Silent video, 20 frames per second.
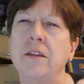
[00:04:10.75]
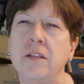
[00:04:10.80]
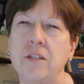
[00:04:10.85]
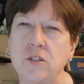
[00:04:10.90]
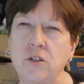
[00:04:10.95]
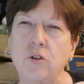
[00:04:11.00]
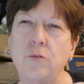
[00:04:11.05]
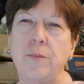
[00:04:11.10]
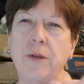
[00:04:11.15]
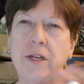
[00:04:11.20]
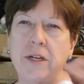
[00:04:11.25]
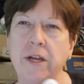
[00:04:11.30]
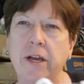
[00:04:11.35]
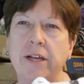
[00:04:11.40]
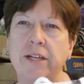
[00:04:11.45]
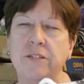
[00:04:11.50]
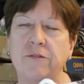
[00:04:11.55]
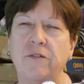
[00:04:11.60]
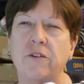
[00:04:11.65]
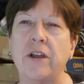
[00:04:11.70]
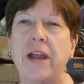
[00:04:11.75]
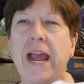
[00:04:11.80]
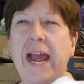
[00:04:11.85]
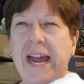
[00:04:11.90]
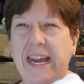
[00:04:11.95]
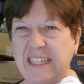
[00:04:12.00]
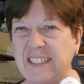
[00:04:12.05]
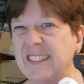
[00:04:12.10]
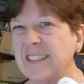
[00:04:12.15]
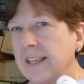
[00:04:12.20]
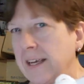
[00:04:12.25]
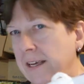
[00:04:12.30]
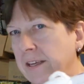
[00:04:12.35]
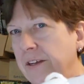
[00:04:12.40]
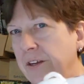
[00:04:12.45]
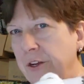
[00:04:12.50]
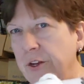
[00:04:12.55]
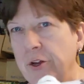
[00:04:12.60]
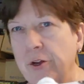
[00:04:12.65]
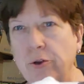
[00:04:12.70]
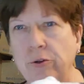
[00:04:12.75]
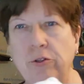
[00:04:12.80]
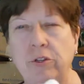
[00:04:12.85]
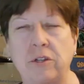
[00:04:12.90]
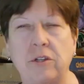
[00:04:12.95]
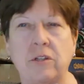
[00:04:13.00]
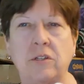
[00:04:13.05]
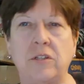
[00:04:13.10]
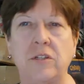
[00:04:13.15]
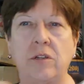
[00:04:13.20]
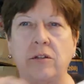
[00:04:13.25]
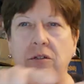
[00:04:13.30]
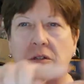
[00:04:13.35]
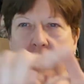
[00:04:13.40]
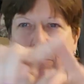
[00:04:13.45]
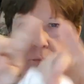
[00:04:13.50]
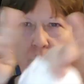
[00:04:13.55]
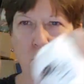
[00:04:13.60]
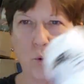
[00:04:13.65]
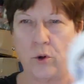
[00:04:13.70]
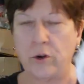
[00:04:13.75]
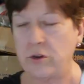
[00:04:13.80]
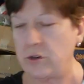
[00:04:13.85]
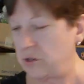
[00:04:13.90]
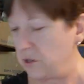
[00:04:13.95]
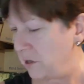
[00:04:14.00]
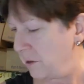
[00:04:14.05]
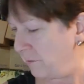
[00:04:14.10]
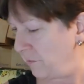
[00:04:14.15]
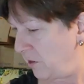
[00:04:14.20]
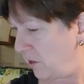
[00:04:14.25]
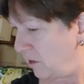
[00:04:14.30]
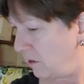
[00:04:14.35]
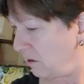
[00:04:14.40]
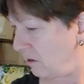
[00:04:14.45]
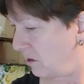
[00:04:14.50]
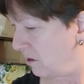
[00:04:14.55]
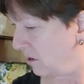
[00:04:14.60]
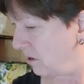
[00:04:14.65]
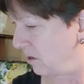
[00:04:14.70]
This could be nice for an accent, you know, to, to, to border something.